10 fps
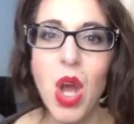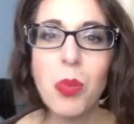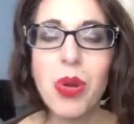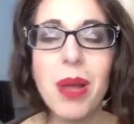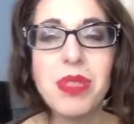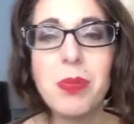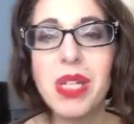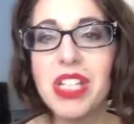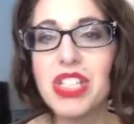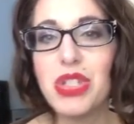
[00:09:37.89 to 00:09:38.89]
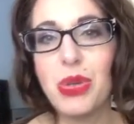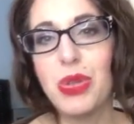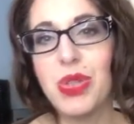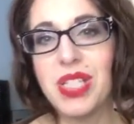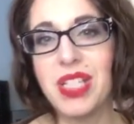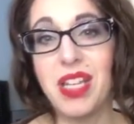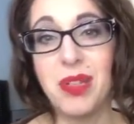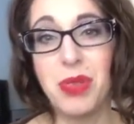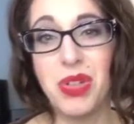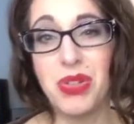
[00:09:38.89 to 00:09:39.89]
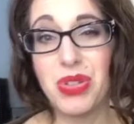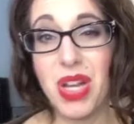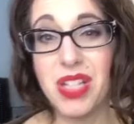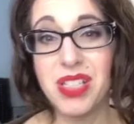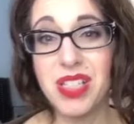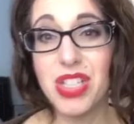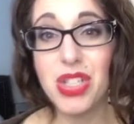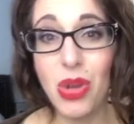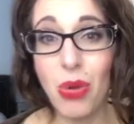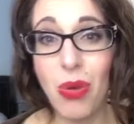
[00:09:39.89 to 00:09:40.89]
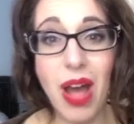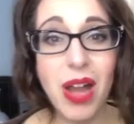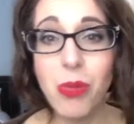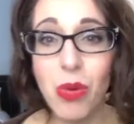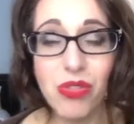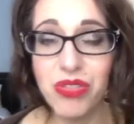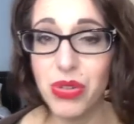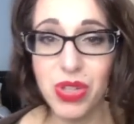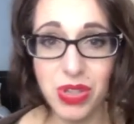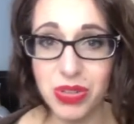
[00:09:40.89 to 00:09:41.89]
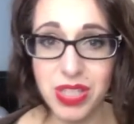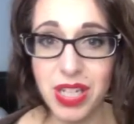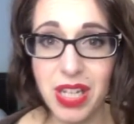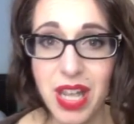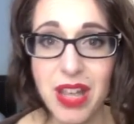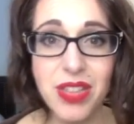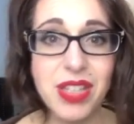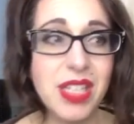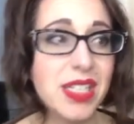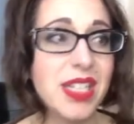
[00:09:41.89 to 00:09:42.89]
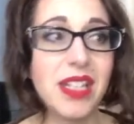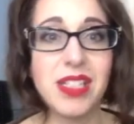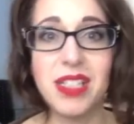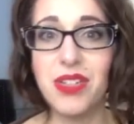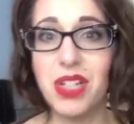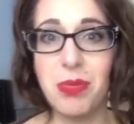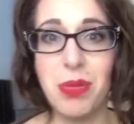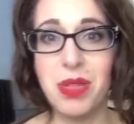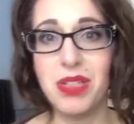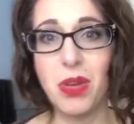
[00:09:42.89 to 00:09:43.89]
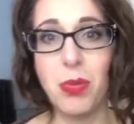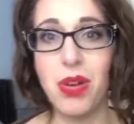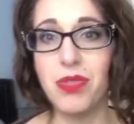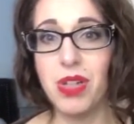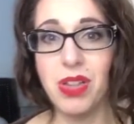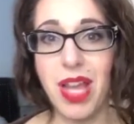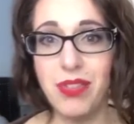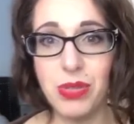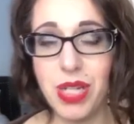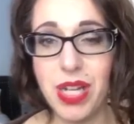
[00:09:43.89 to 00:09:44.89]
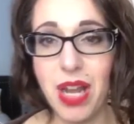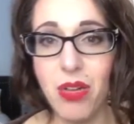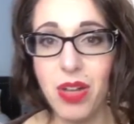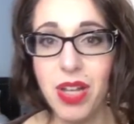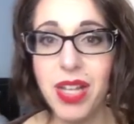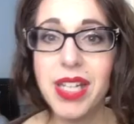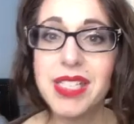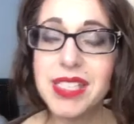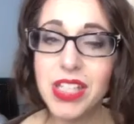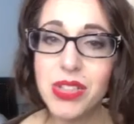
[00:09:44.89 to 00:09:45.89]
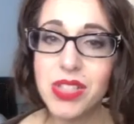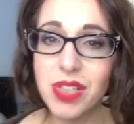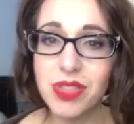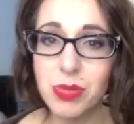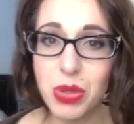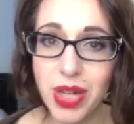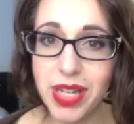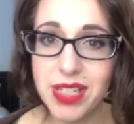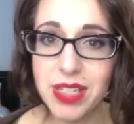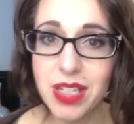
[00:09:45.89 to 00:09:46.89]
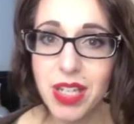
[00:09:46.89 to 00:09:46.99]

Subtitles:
Perhaps the biggest no you could say in the middle of stress is, no, I won't feel guilty that these necessary commitments are part of our lives right now. Extend yourself some grace.